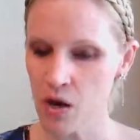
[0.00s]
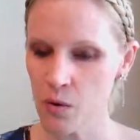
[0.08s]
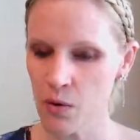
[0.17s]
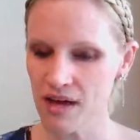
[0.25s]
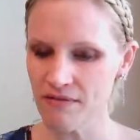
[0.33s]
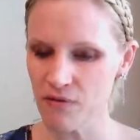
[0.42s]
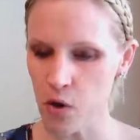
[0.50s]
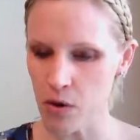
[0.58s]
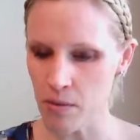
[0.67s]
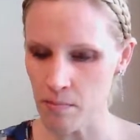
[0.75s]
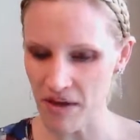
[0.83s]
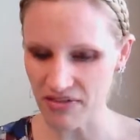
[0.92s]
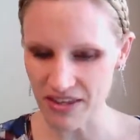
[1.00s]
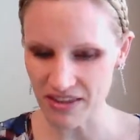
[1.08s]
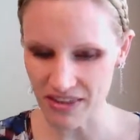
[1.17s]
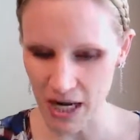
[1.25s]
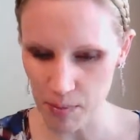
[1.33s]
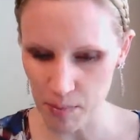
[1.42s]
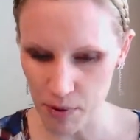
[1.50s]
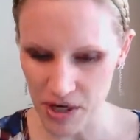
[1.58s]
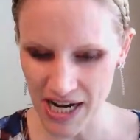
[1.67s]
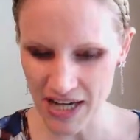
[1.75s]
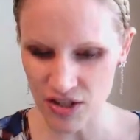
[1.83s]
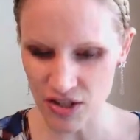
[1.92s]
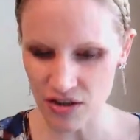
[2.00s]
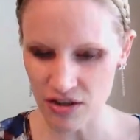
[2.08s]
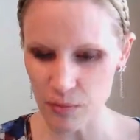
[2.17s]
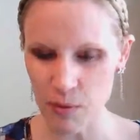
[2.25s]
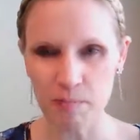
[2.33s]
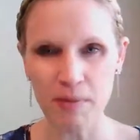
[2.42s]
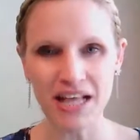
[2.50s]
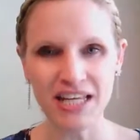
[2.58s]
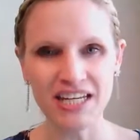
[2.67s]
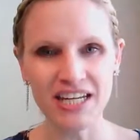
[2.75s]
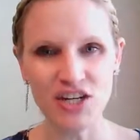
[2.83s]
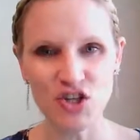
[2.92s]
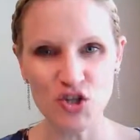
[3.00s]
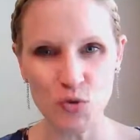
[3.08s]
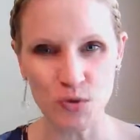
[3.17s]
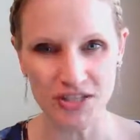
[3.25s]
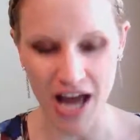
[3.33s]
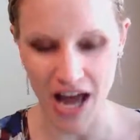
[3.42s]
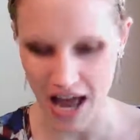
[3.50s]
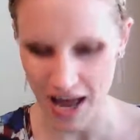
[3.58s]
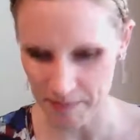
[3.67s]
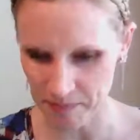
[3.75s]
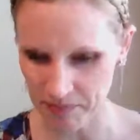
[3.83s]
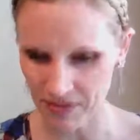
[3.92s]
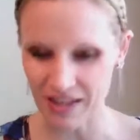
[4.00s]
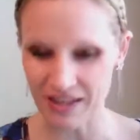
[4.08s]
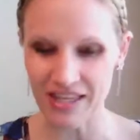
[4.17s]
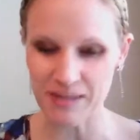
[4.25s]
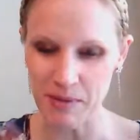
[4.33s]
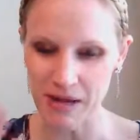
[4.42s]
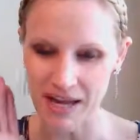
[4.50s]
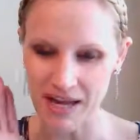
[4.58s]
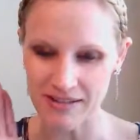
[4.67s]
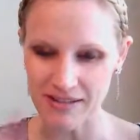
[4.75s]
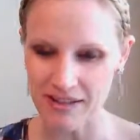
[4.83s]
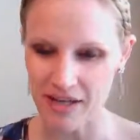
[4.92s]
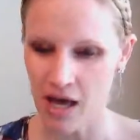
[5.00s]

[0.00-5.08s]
"We've got a method that'll put an end to the rebellion in a short time," that's my accent,